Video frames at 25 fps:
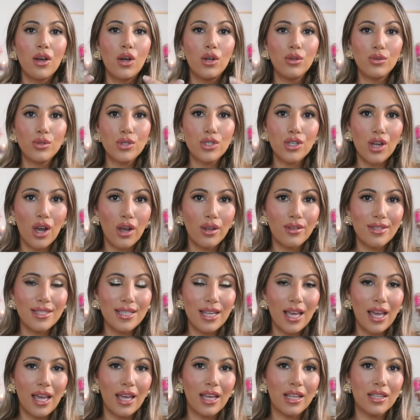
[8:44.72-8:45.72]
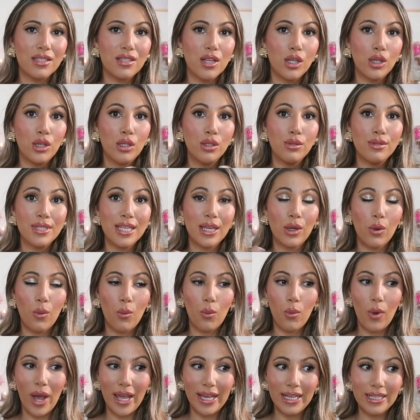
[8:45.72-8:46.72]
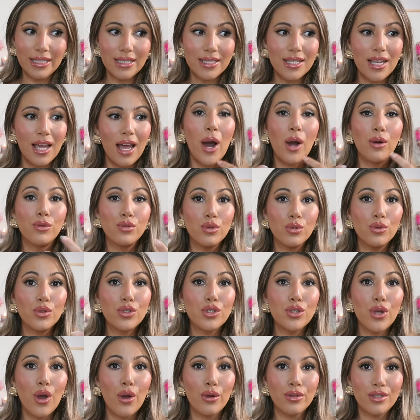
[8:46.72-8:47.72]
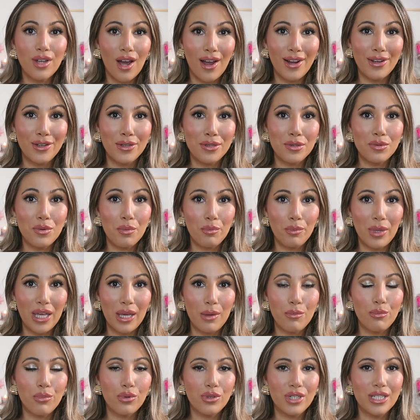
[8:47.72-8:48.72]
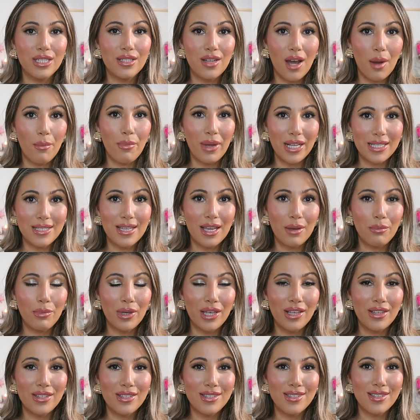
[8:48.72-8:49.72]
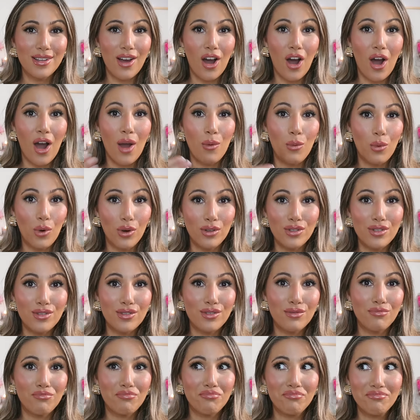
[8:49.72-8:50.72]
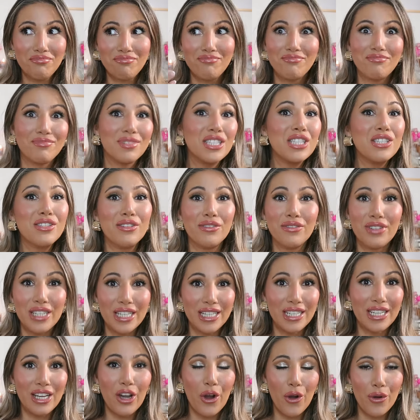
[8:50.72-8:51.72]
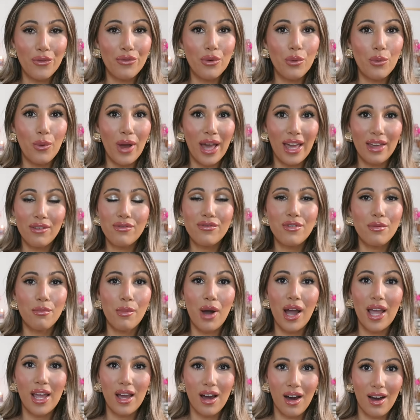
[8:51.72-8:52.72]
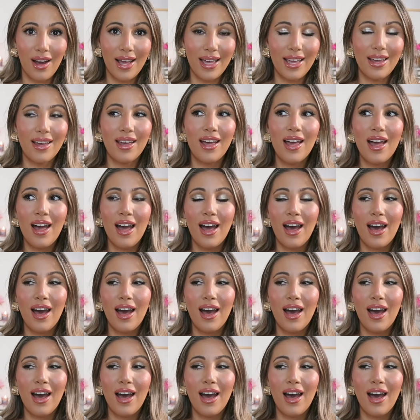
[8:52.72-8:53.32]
gallstones is losing weight. I was also diagnosed with being pre-diabetic because I was severely overweight for my height.